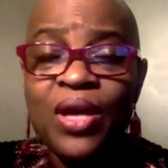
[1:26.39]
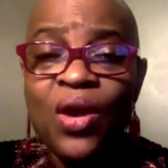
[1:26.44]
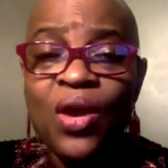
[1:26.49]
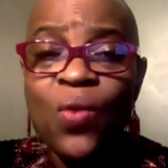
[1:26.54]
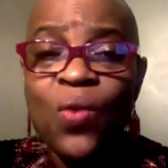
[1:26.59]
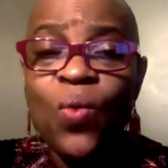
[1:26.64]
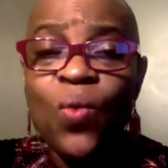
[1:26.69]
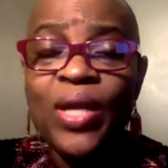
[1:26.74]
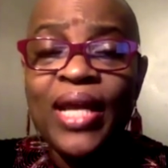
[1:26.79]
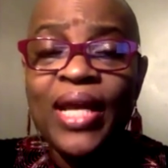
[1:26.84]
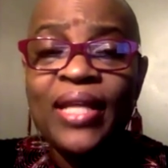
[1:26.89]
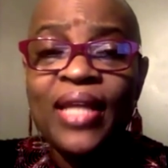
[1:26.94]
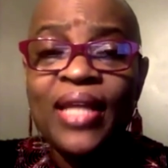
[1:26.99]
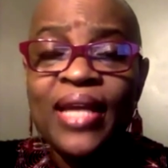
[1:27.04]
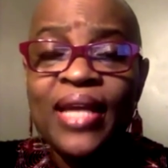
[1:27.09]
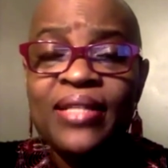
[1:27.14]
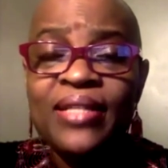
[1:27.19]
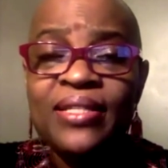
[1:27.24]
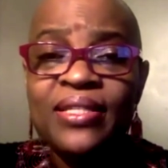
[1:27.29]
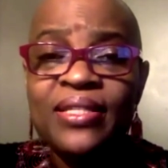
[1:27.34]
What I'd
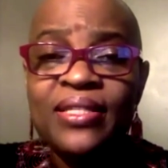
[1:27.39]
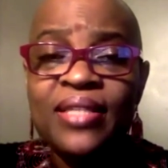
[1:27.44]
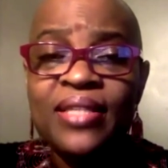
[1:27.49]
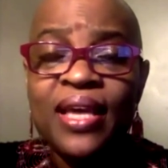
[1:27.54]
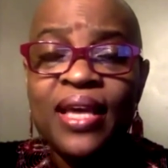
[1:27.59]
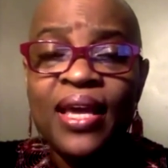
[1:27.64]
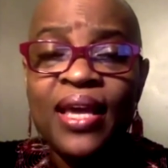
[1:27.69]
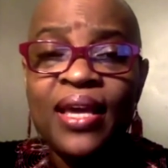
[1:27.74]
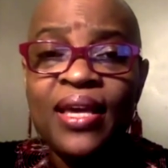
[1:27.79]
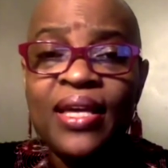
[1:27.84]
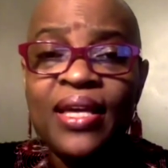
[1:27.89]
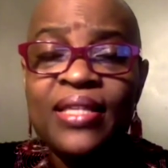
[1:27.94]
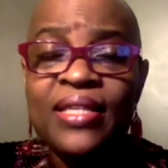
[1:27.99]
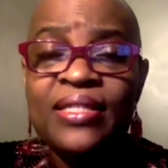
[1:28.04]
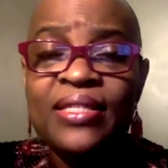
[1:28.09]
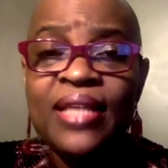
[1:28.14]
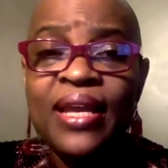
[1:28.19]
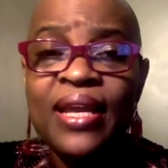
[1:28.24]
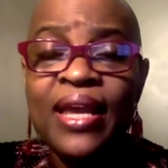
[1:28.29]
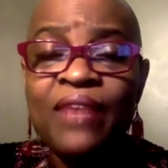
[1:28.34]
like to say is
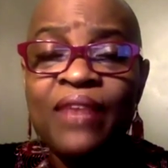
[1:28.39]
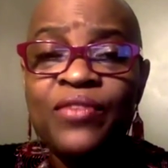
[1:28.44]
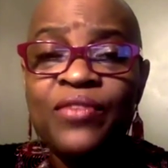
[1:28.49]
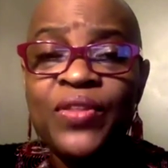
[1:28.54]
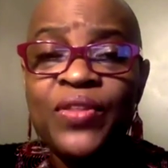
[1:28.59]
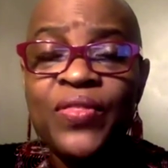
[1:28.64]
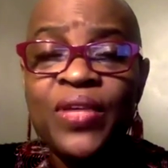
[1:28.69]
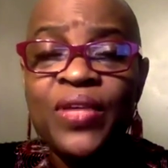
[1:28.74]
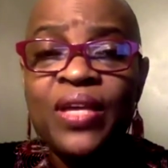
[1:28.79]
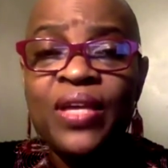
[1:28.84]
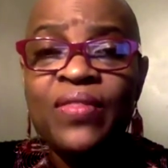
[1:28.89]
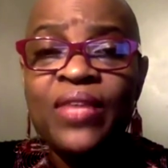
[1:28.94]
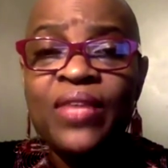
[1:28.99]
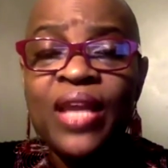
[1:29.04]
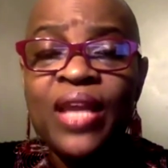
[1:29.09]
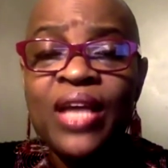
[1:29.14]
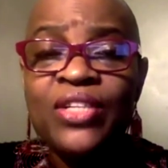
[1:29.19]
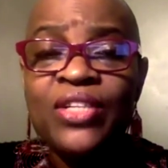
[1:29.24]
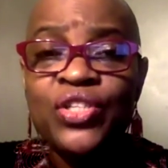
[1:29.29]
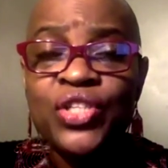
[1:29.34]
that everything that
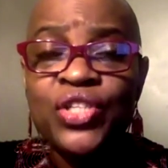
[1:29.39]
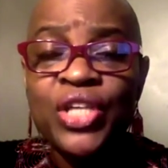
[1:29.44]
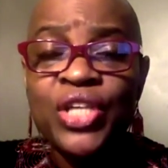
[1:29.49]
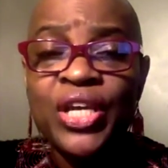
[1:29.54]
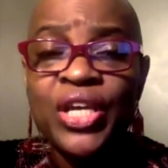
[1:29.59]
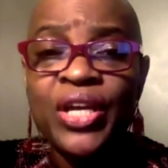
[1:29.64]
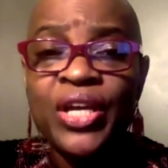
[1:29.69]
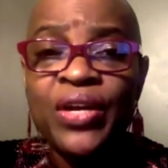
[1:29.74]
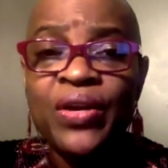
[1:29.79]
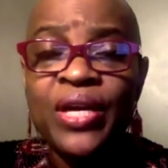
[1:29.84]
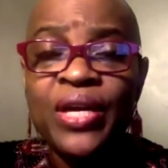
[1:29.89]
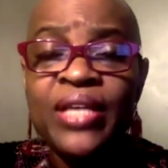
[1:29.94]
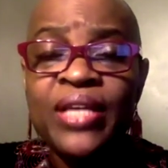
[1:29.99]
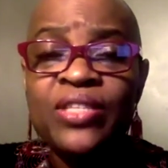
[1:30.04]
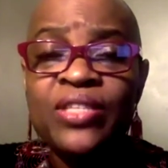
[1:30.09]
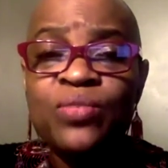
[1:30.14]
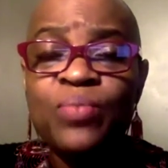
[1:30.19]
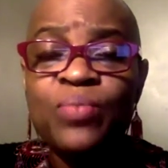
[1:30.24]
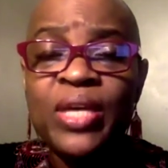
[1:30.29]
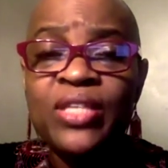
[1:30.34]
I share is
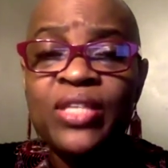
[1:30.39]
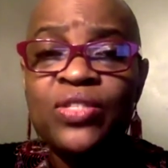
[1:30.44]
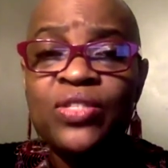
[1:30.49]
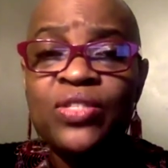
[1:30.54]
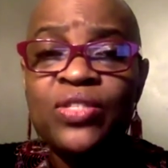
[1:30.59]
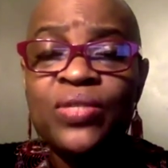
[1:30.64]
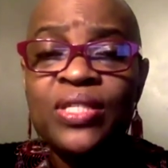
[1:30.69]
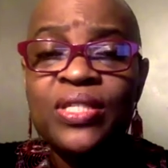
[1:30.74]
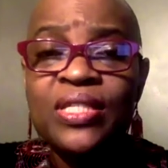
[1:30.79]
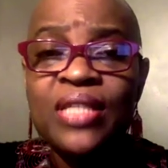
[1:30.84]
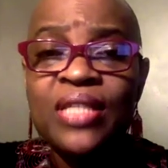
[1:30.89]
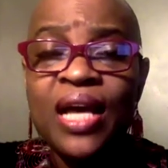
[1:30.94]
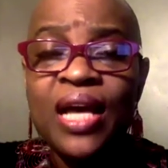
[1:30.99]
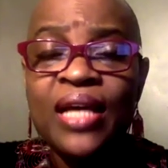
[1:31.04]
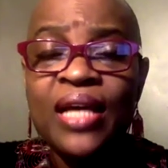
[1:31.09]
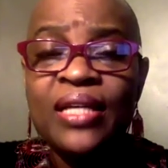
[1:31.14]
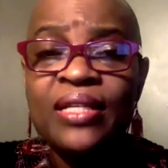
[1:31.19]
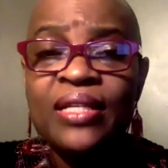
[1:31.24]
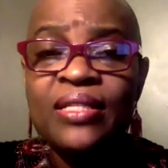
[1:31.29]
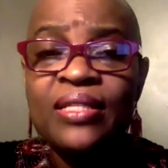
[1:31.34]
based on
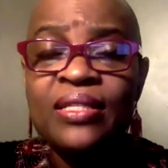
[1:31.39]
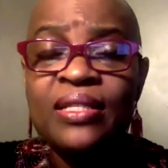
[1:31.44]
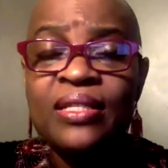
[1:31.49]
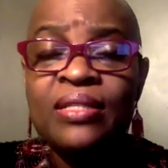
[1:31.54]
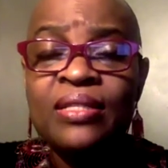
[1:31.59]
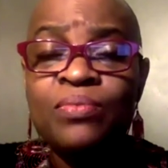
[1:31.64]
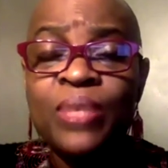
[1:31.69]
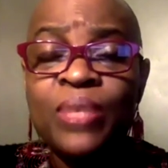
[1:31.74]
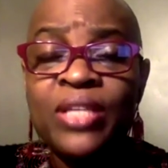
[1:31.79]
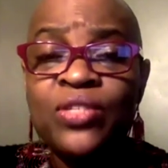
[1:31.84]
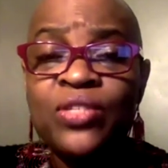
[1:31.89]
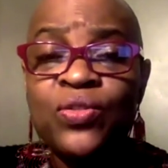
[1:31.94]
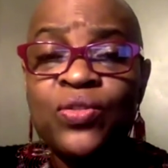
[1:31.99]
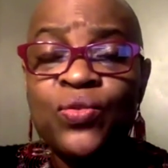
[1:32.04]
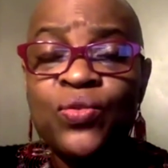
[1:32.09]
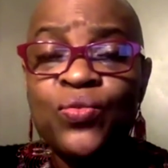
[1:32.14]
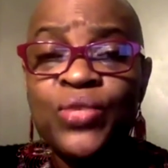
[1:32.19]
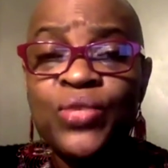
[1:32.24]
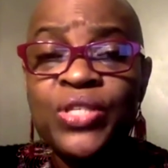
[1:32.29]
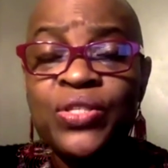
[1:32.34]
science, it's based
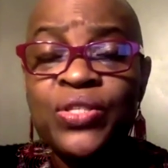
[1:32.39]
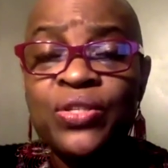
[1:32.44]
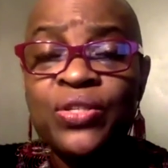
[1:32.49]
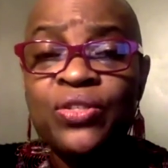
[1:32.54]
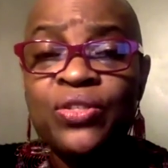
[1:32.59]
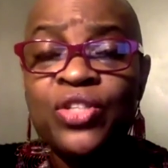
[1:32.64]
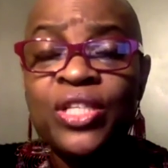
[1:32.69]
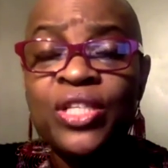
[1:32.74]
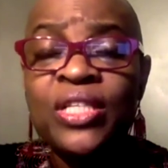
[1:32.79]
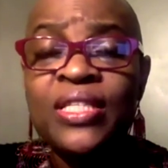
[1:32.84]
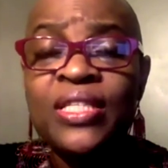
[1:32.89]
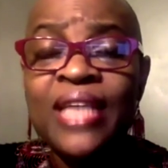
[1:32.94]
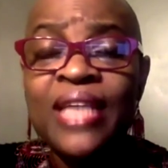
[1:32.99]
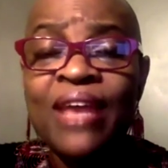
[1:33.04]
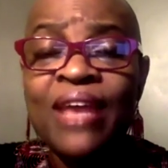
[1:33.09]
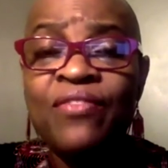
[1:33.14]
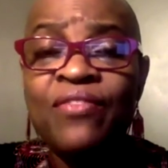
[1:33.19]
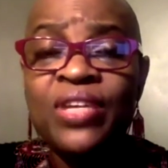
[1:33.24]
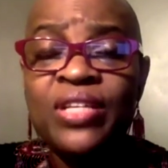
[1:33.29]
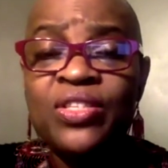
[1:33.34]
on research, and it's
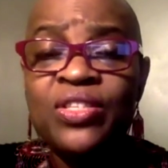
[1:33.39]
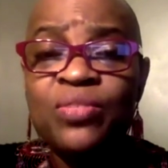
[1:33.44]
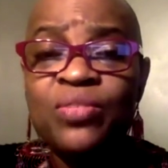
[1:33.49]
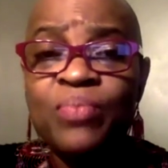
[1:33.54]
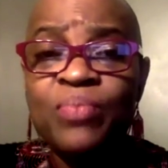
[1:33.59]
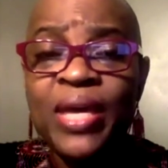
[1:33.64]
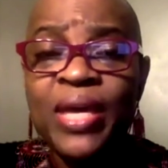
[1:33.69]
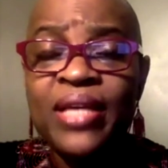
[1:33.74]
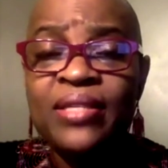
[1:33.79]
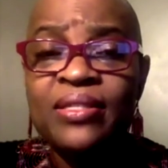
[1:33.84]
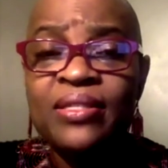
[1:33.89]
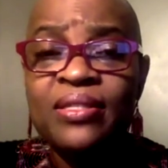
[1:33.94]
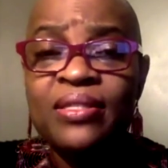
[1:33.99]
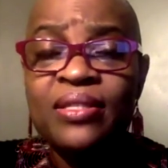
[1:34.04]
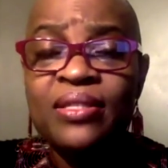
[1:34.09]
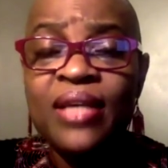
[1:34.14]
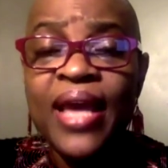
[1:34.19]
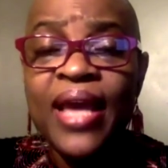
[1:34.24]
evidence-based.